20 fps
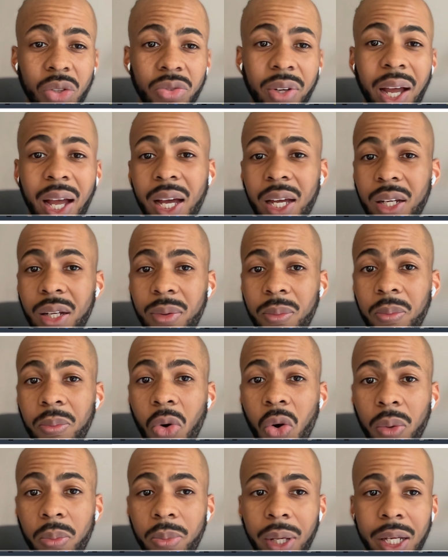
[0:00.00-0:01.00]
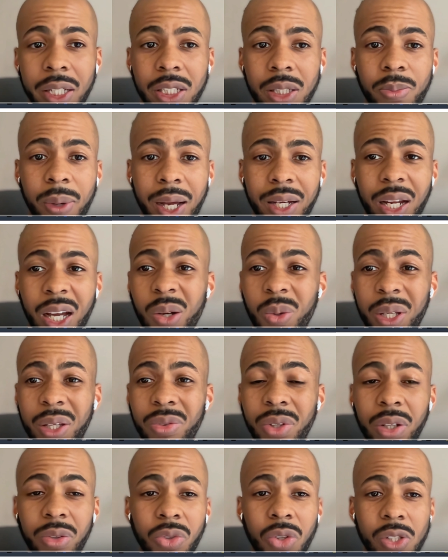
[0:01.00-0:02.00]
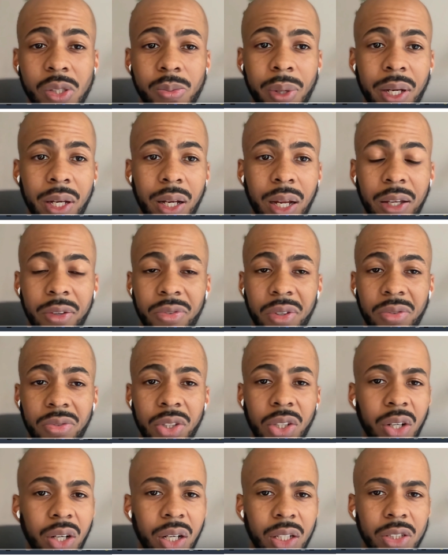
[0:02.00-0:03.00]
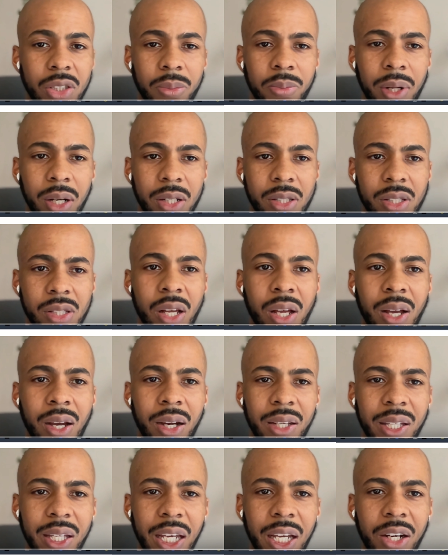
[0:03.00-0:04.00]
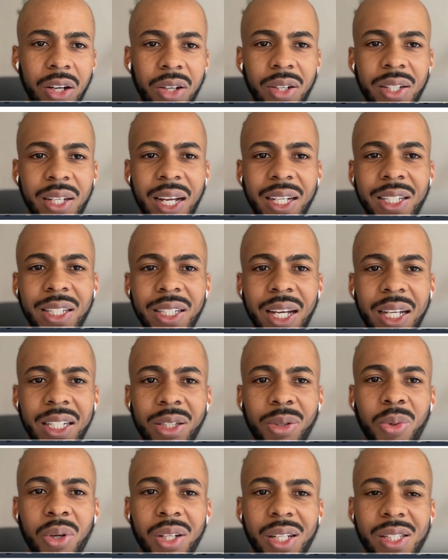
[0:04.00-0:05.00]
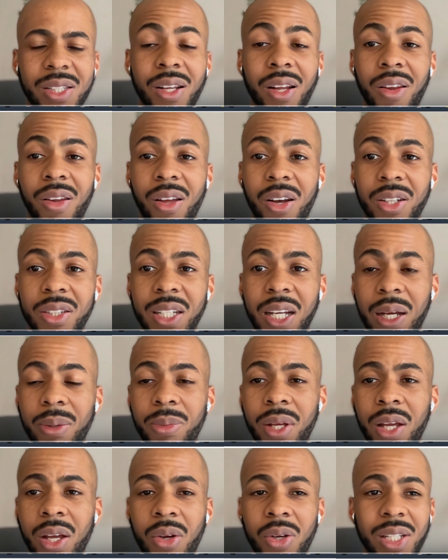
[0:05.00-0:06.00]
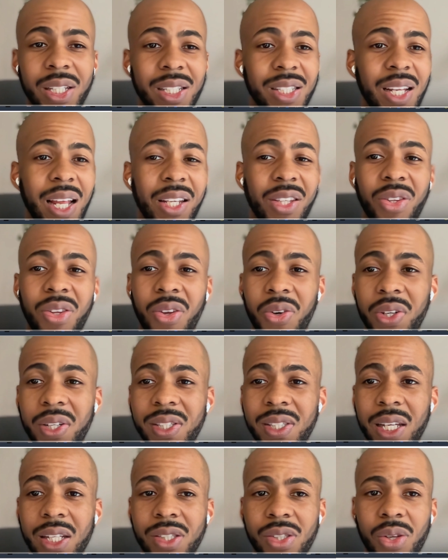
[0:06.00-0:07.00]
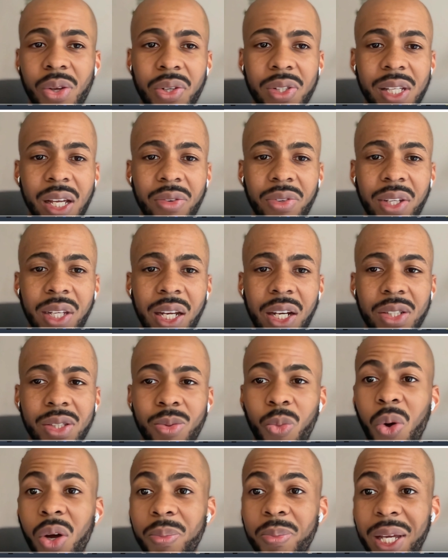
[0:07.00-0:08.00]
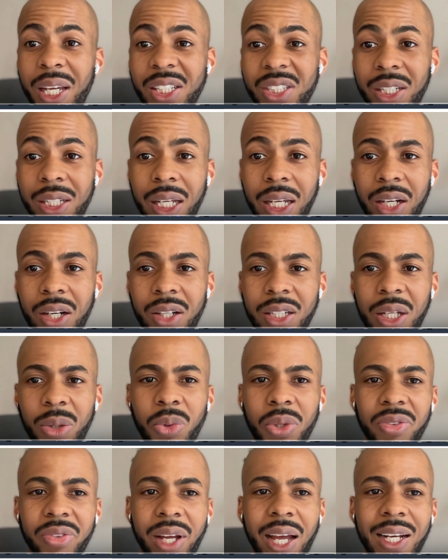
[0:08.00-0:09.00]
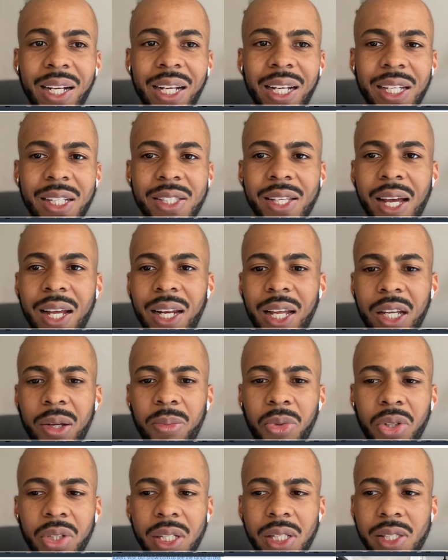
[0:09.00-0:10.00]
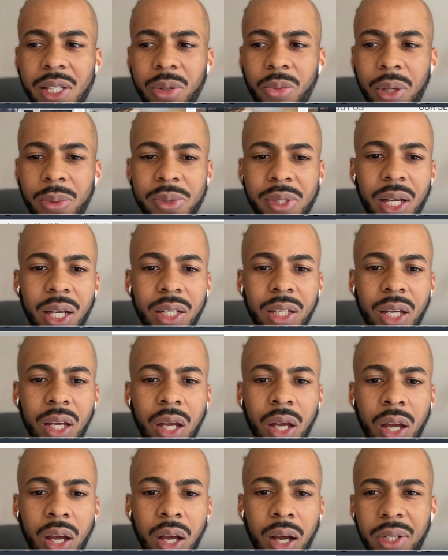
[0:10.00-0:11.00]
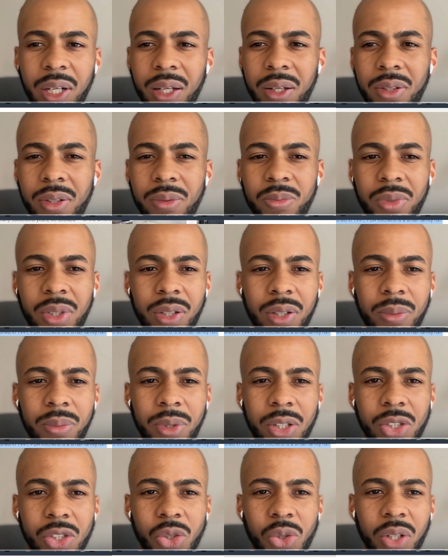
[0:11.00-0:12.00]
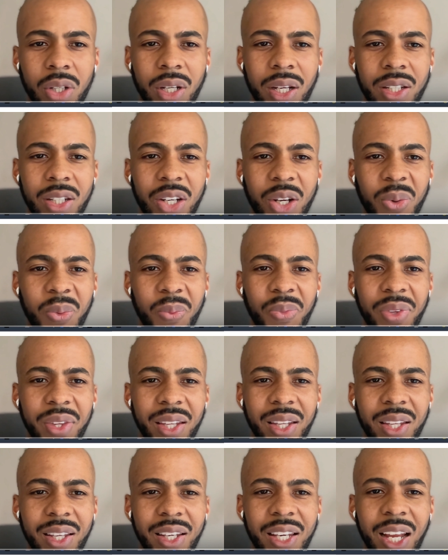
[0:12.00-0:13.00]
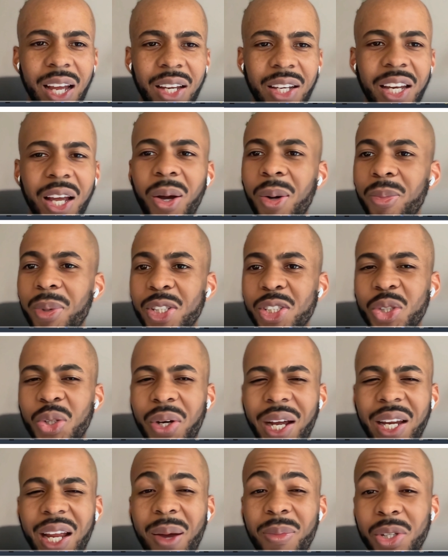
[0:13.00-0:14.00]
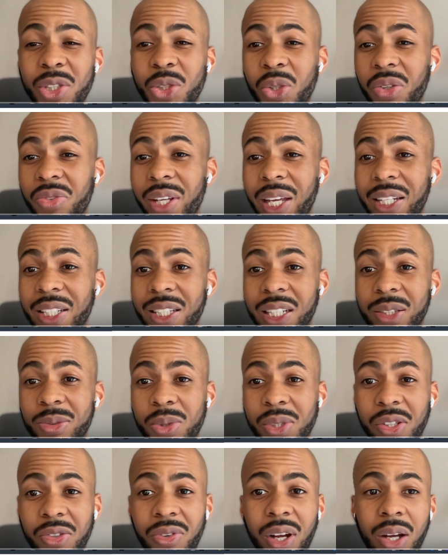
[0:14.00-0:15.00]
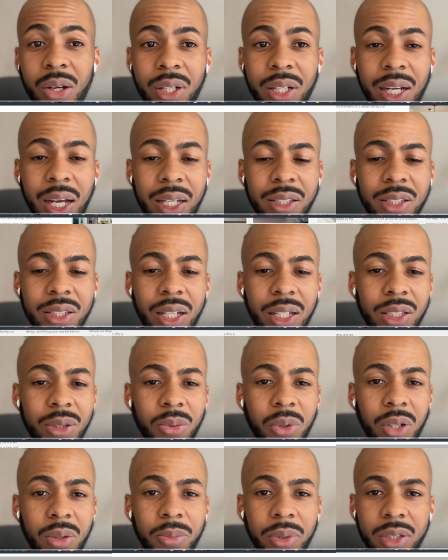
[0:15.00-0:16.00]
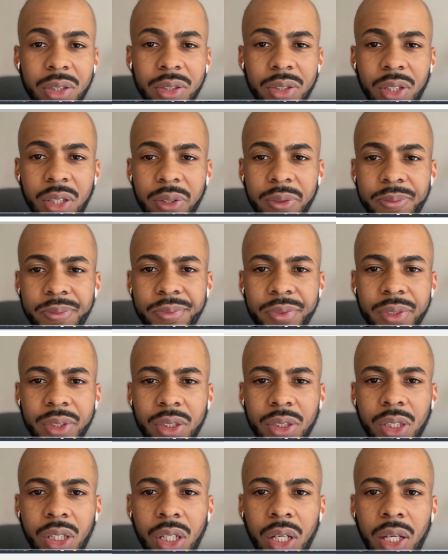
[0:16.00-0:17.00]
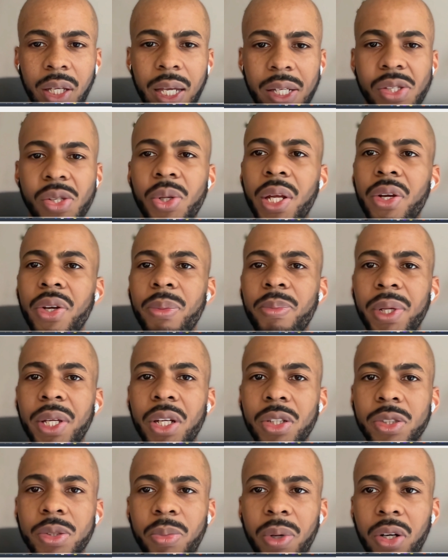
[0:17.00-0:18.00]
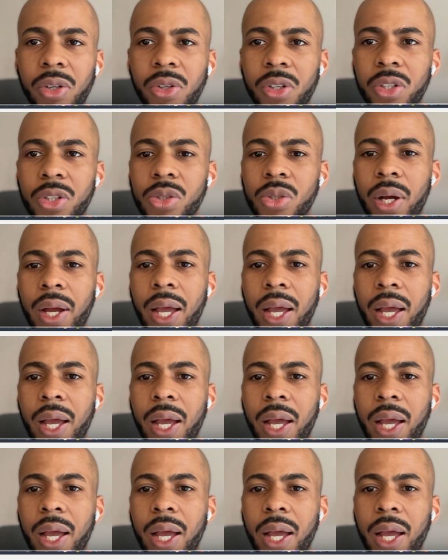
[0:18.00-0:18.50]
have had more pages by now. Even if you're spending like 50 or $100 a year, 1991 is a long time. It was like 36, 37 years, 1 page a year. They would have at least had like a more decent website, but I'm not sure. No, I'm not sure. I'm not sure if the internet was around in 1991, but yeah, so they're in Peterborough,